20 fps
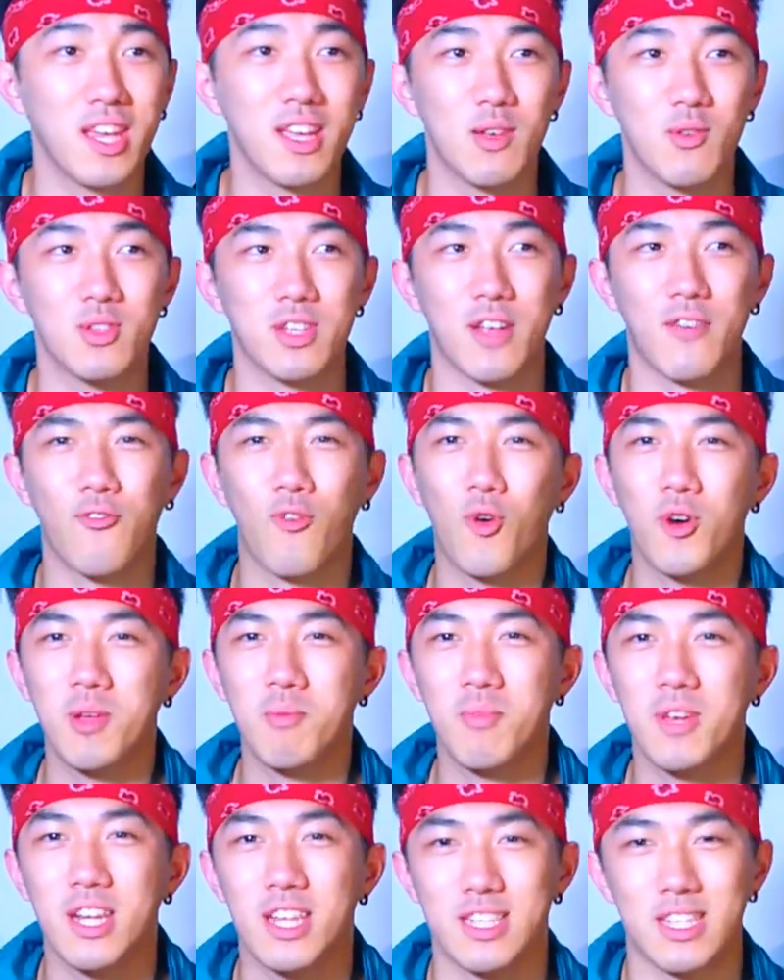It was like 40
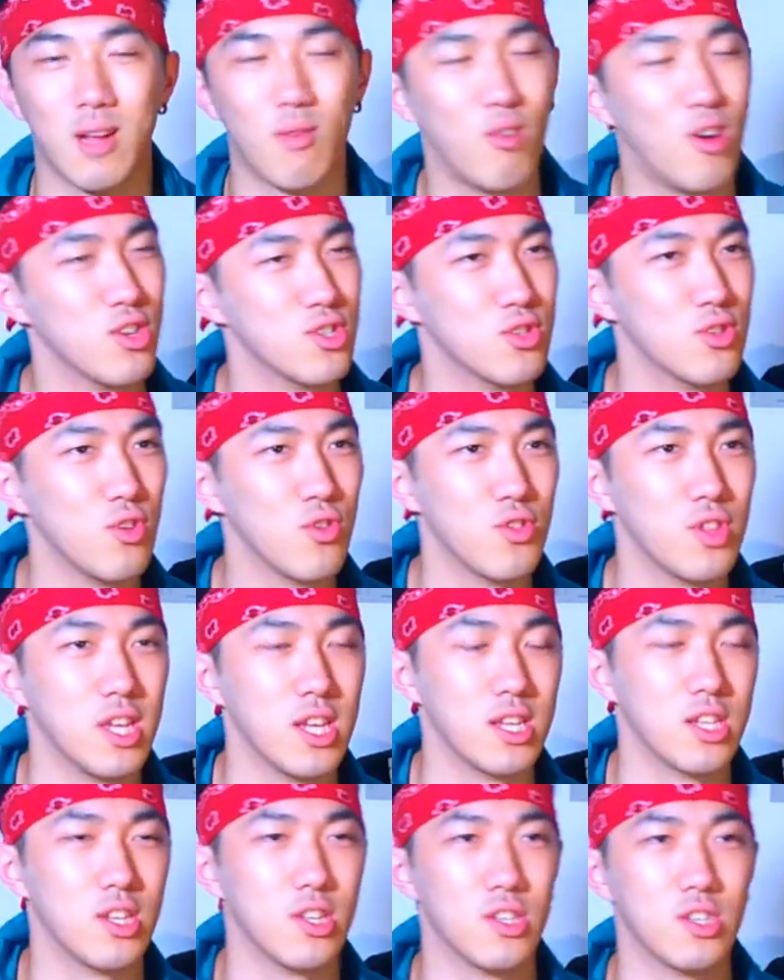minutes. I watched the whole thing
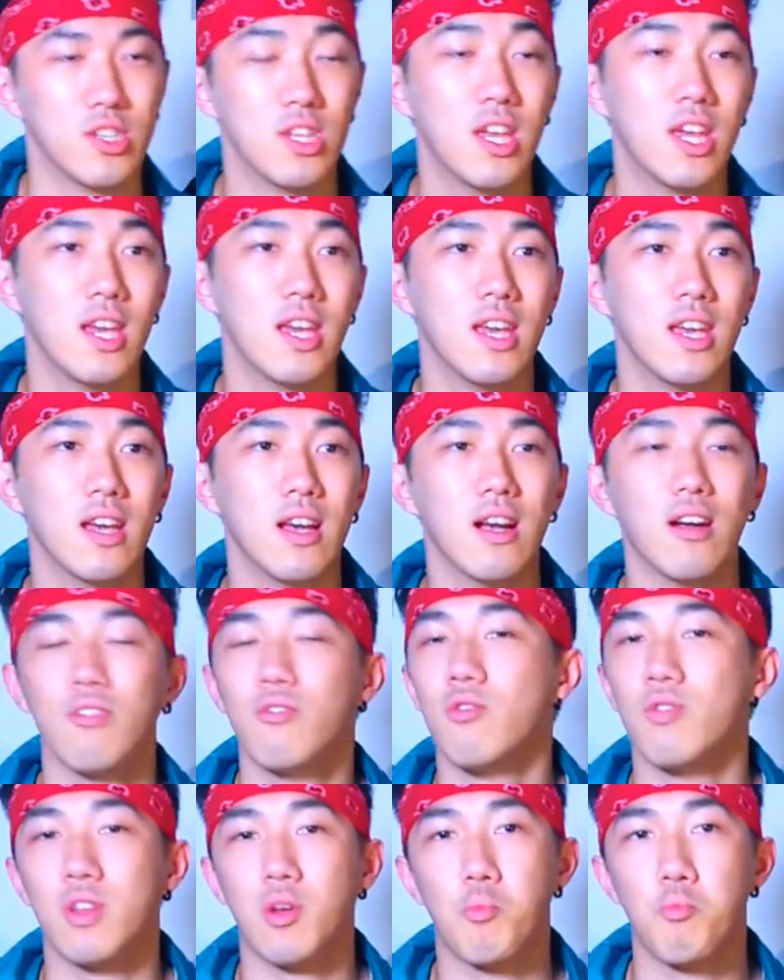because I don't
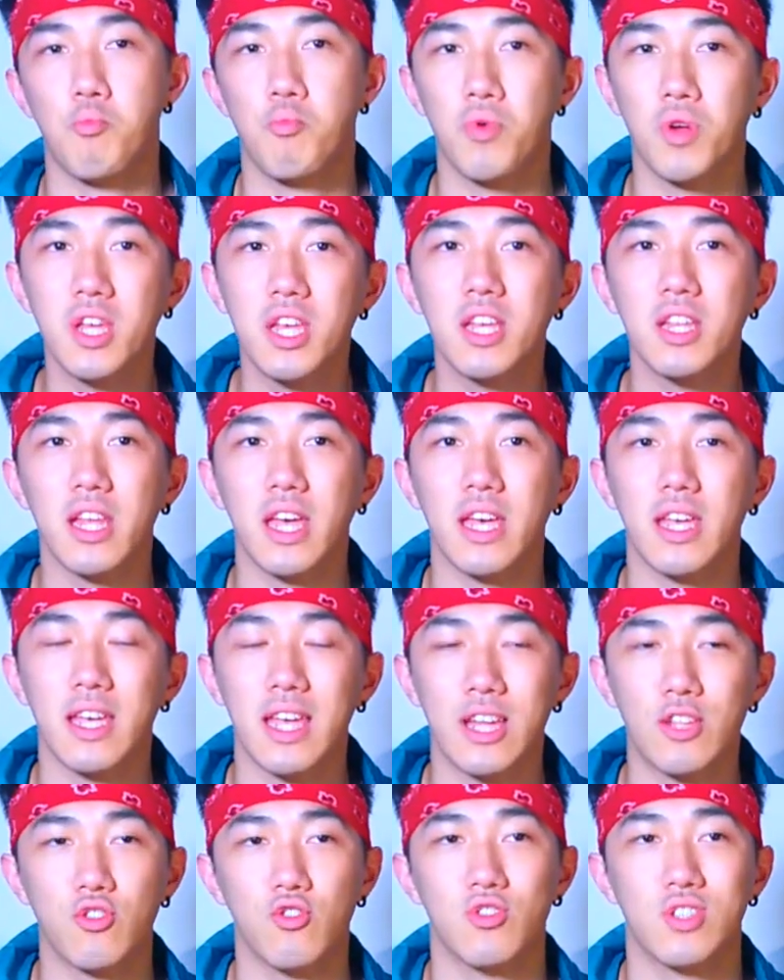know, they're pretty like
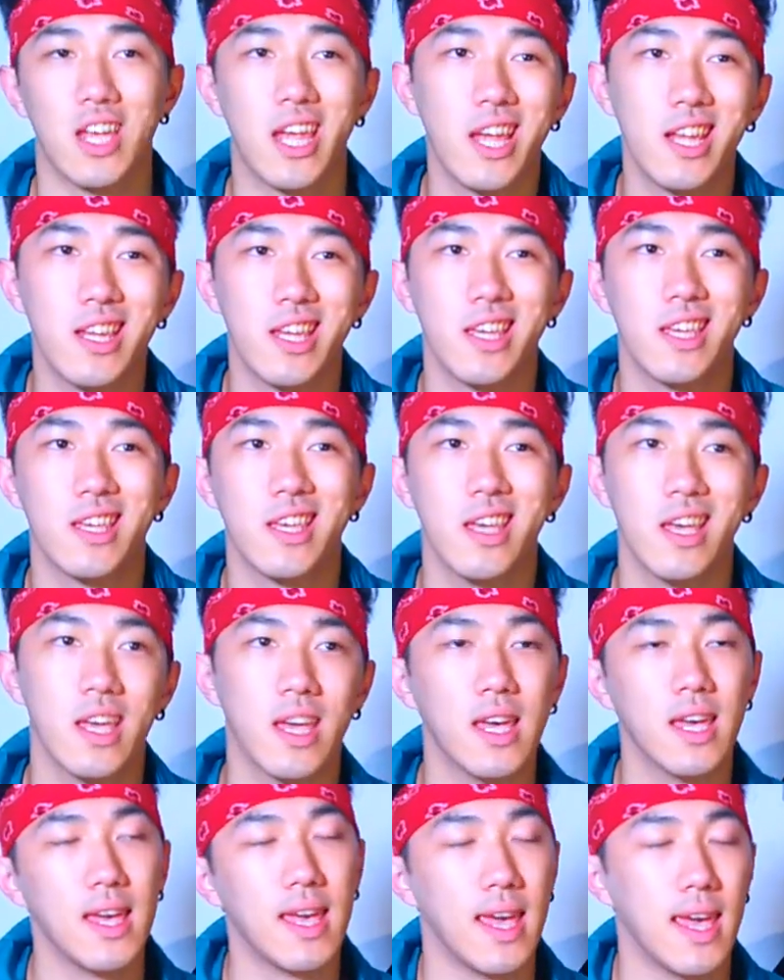entertaining
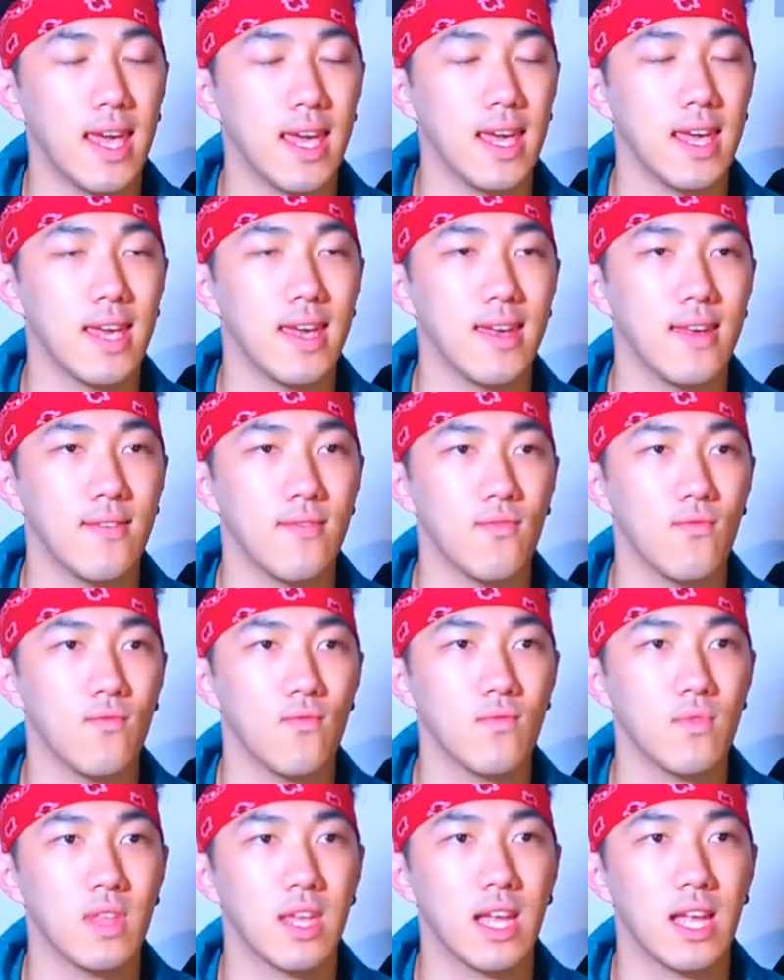and
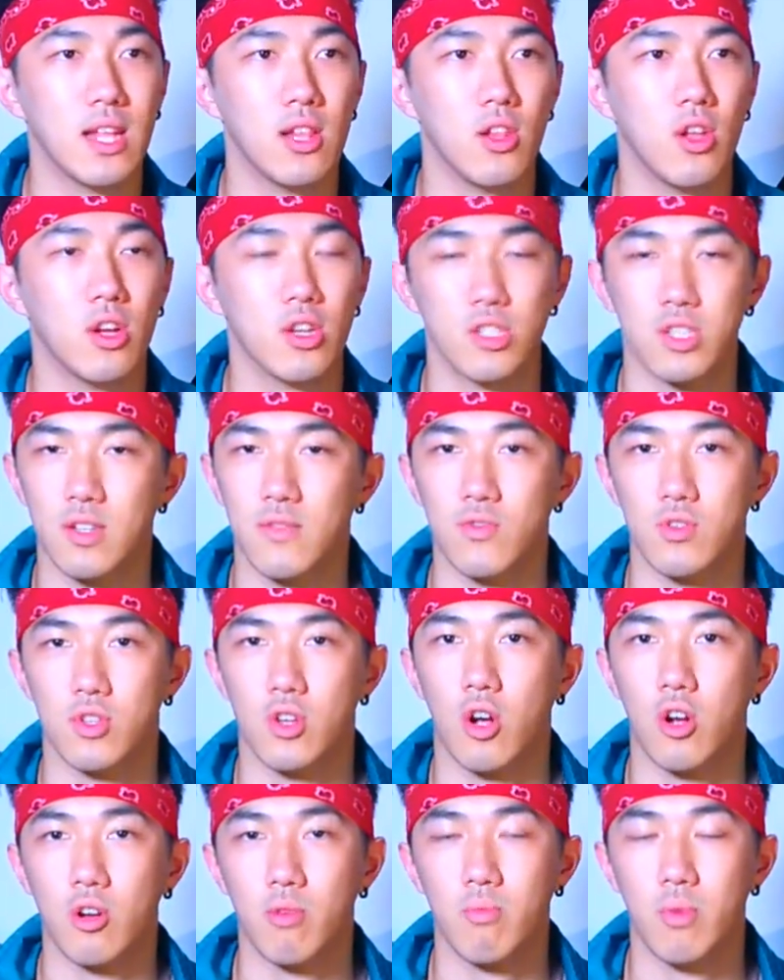they had a lot of stuff to
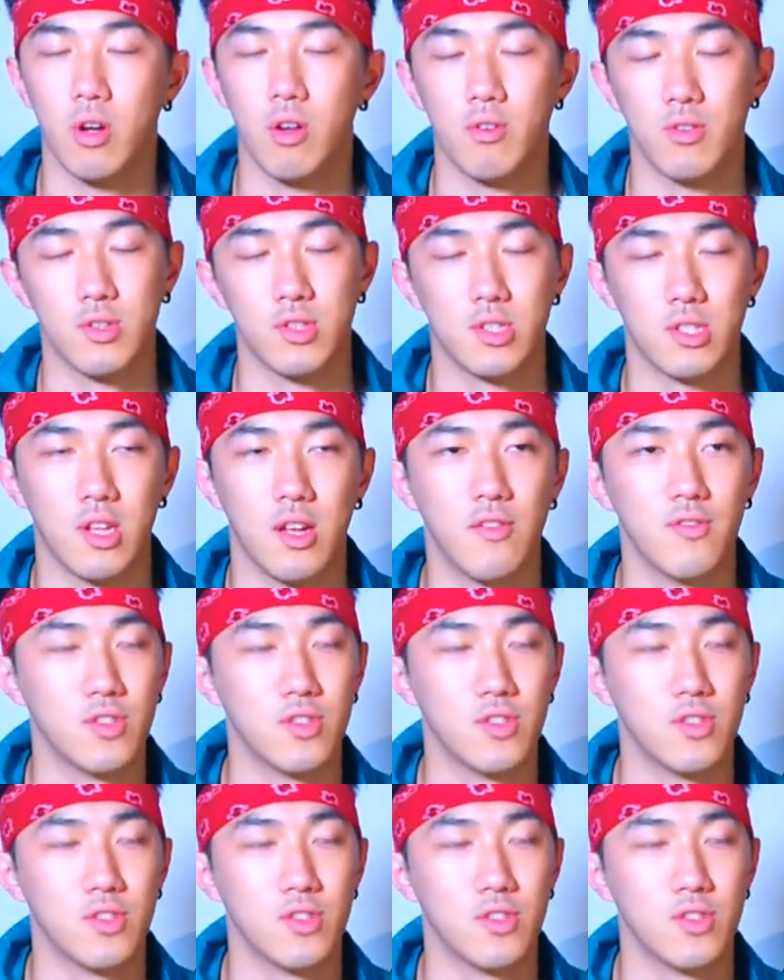talk about and stuff.